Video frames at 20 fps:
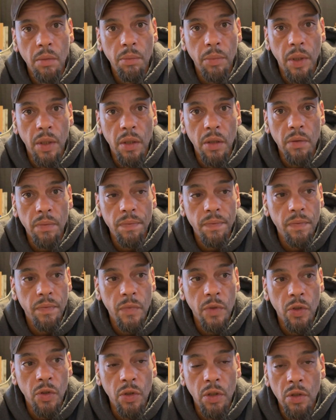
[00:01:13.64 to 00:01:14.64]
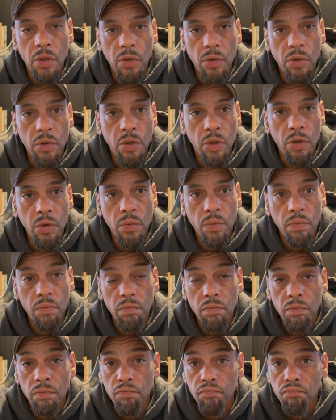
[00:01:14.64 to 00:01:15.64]
But you could do it too,
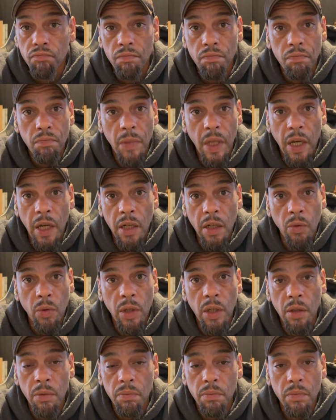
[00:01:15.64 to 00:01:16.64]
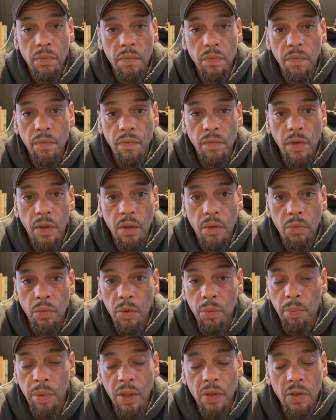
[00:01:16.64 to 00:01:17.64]
anywhere
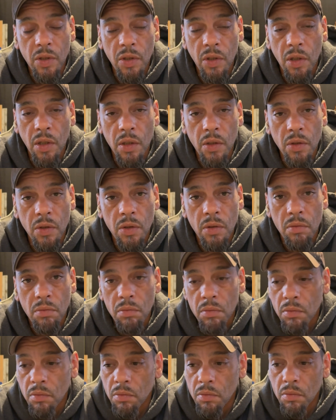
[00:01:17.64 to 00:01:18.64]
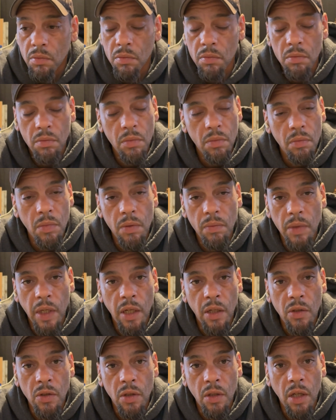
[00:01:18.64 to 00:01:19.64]
with basic things.
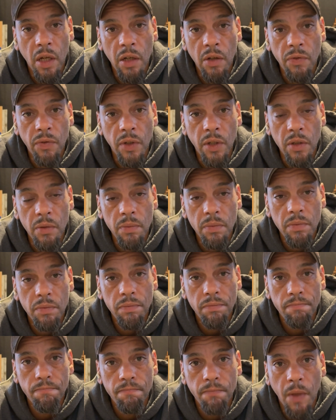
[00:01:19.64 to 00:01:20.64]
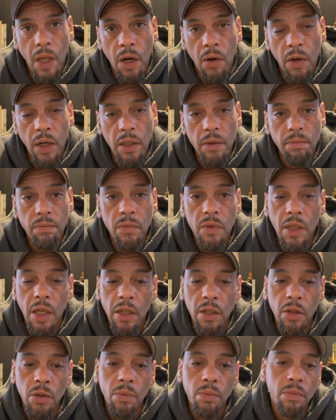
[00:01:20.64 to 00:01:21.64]
And it's a lot of fun. All right.
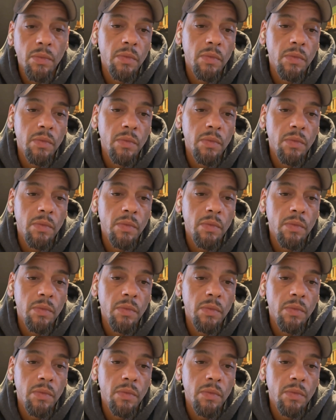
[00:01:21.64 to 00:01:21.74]
Thank you.